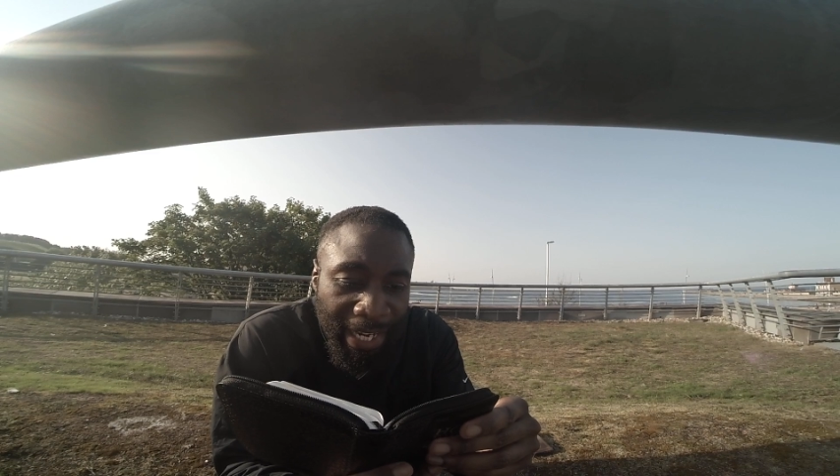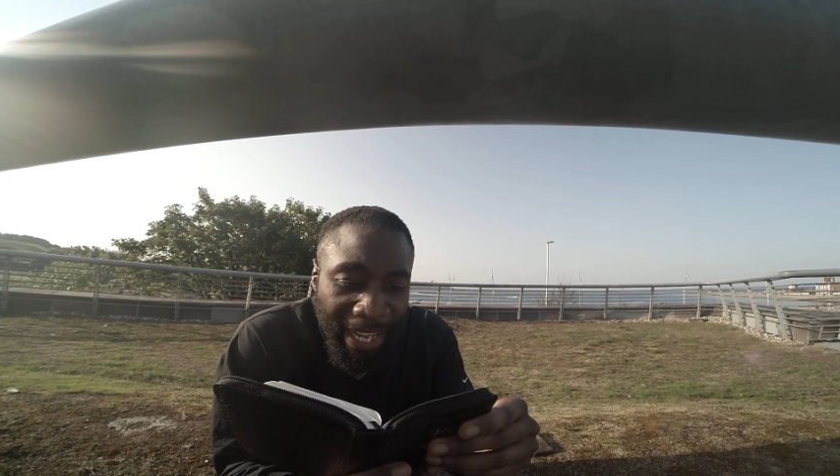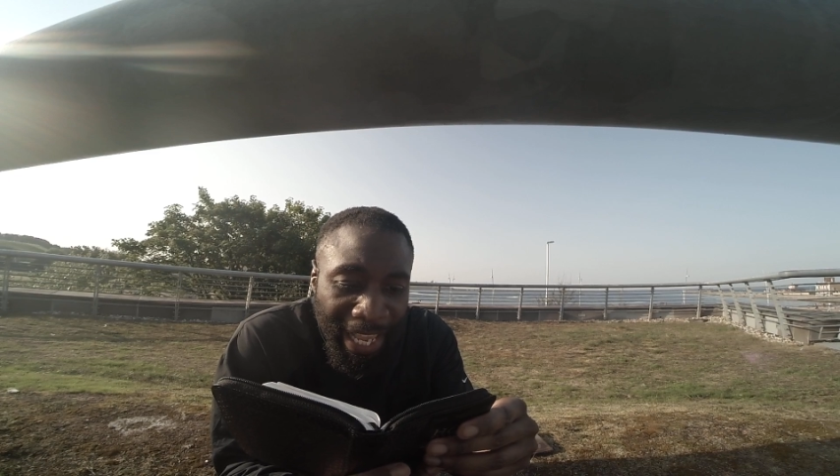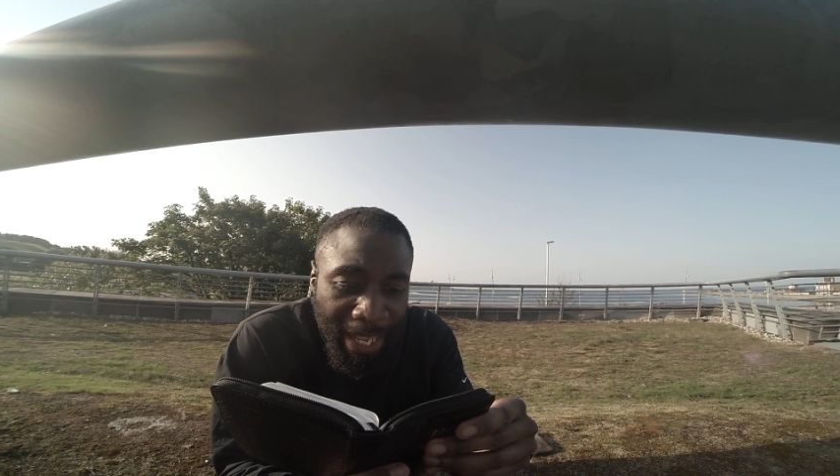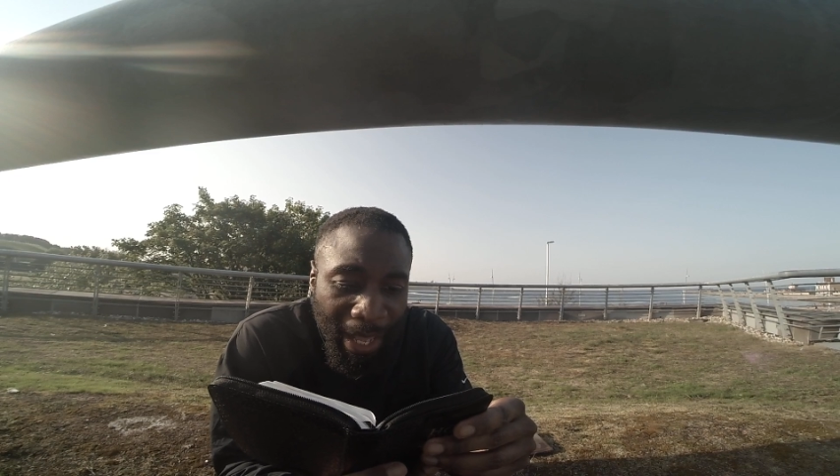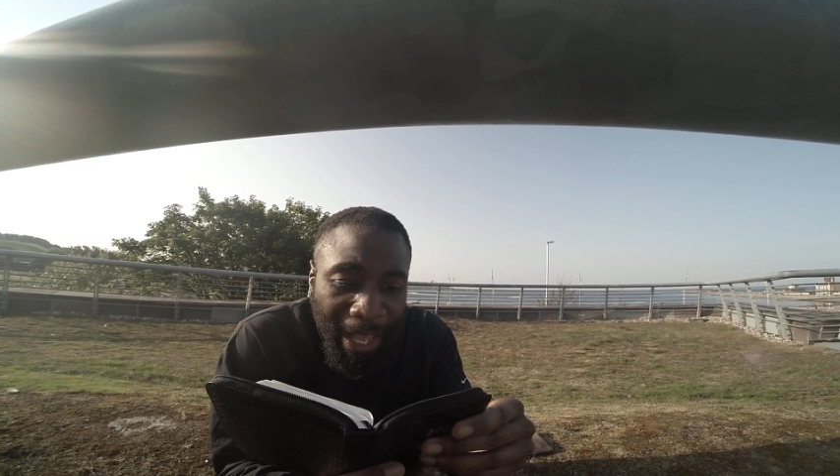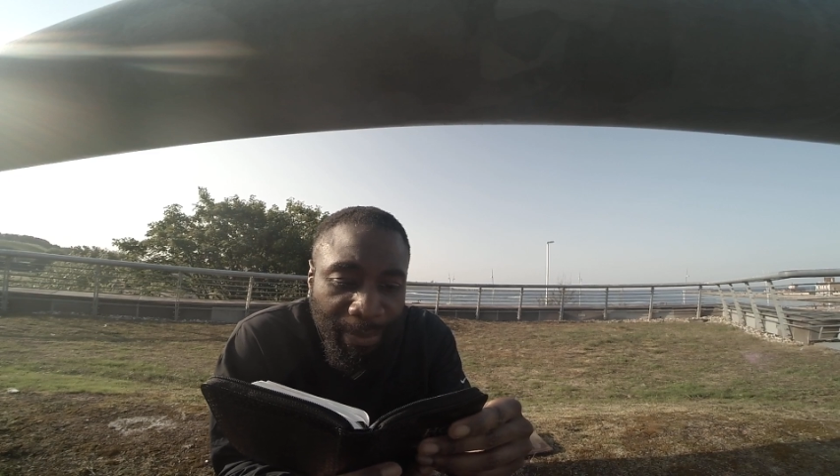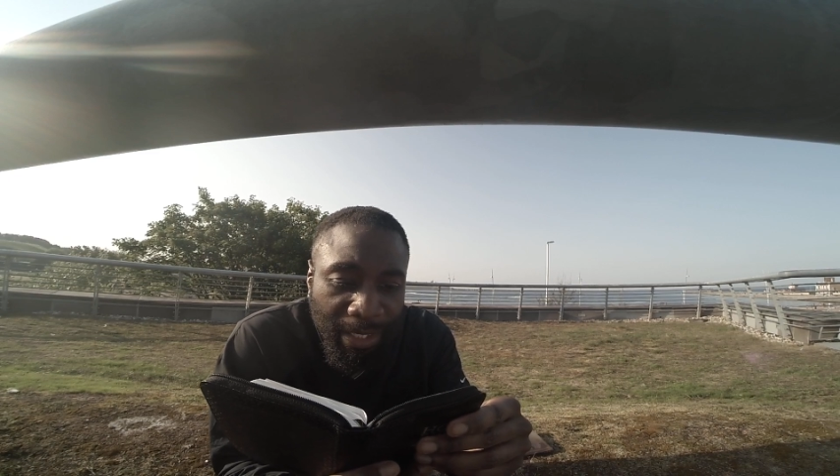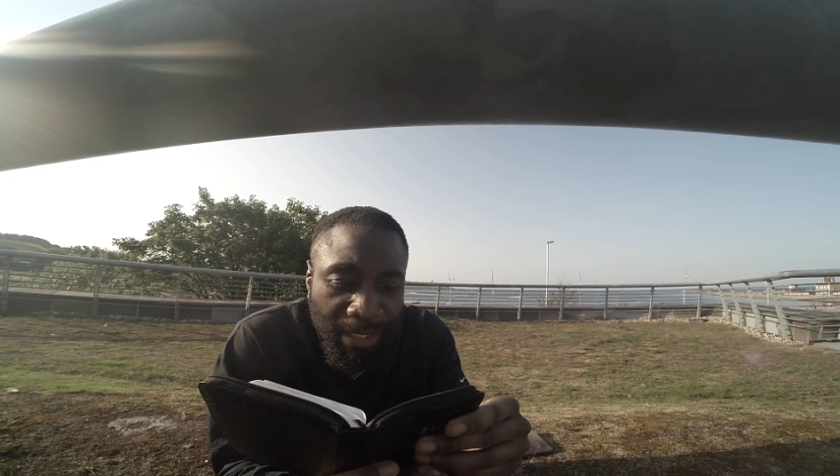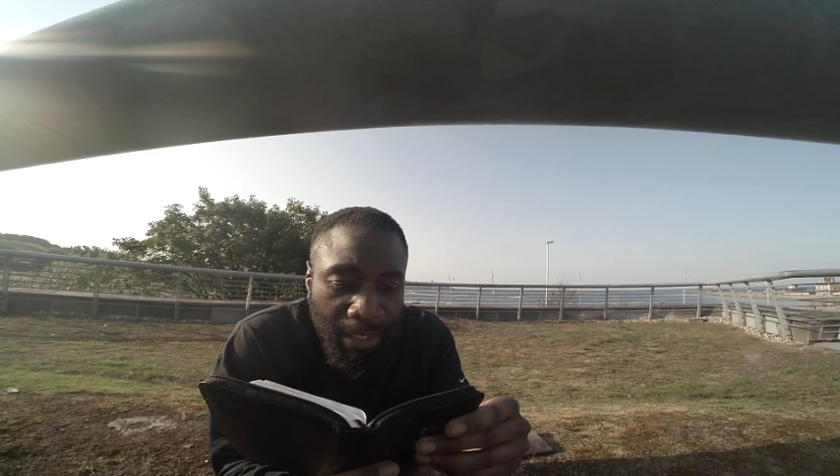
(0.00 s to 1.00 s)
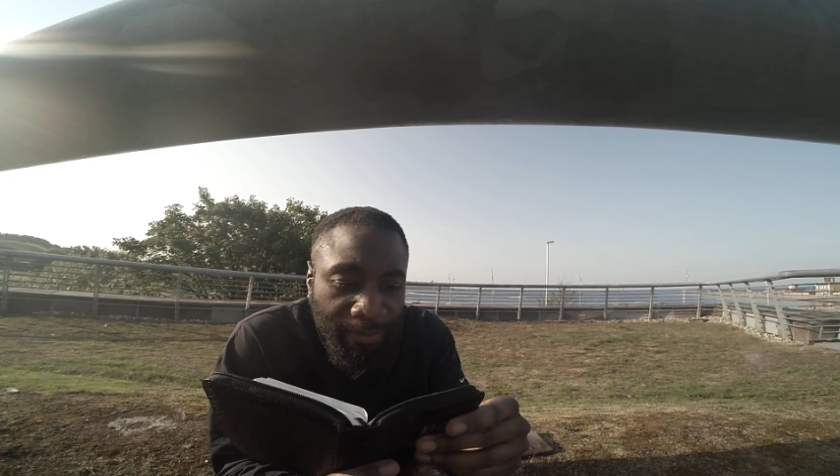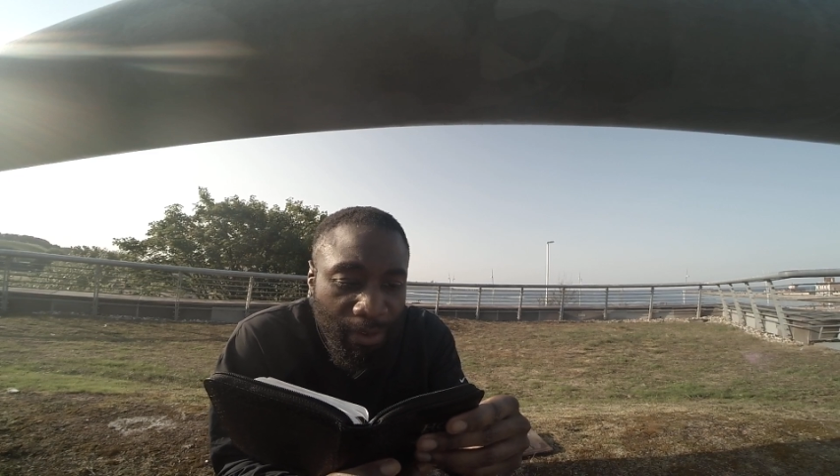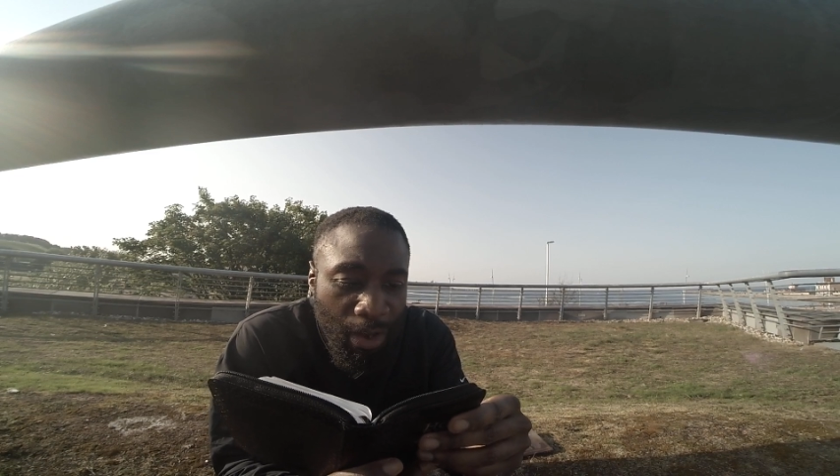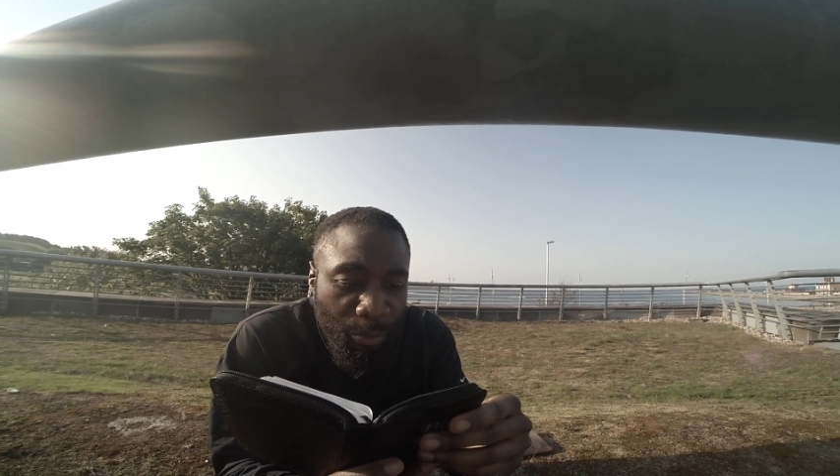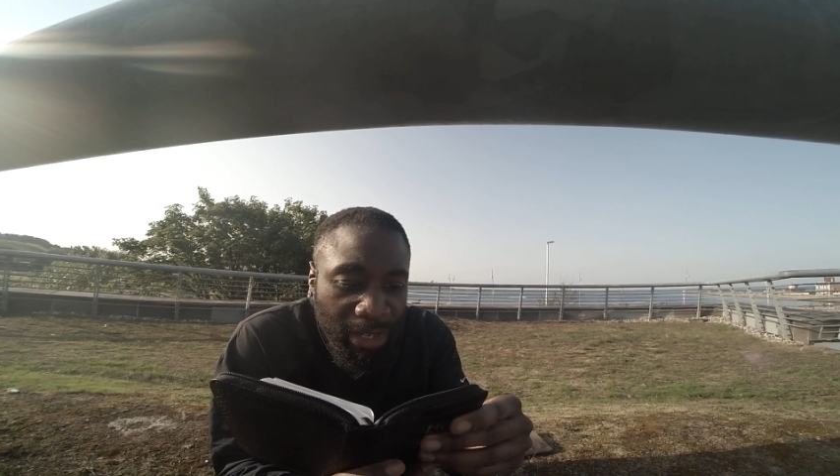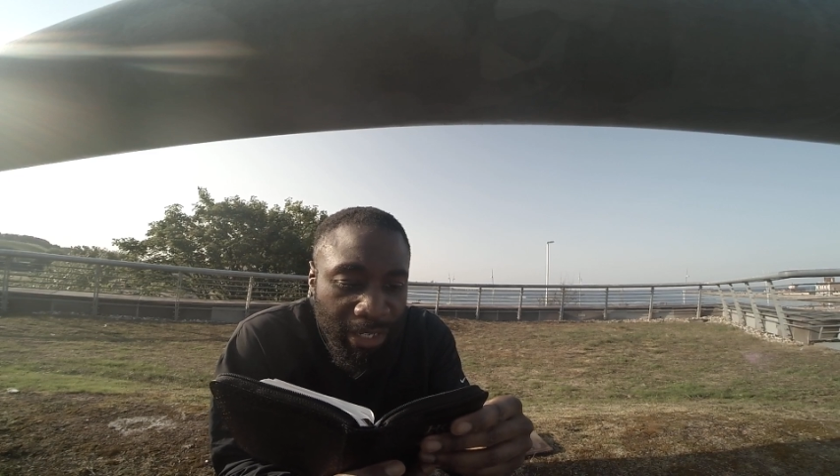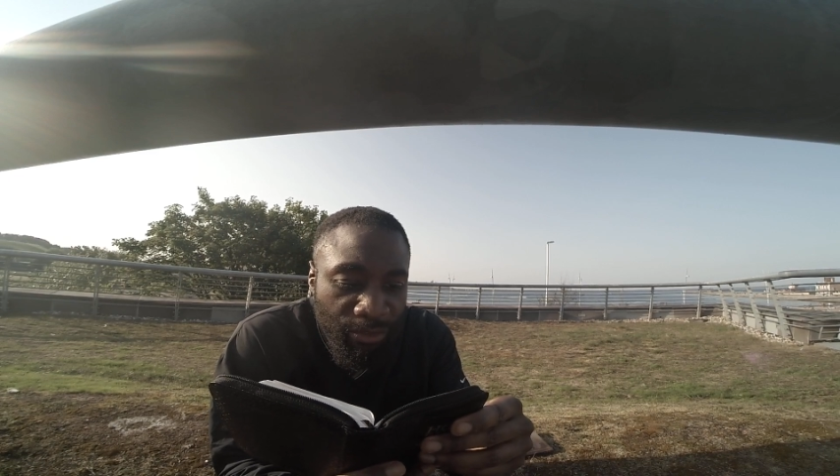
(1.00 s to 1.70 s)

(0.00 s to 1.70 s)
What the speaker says: And Ahab, the son of Omri,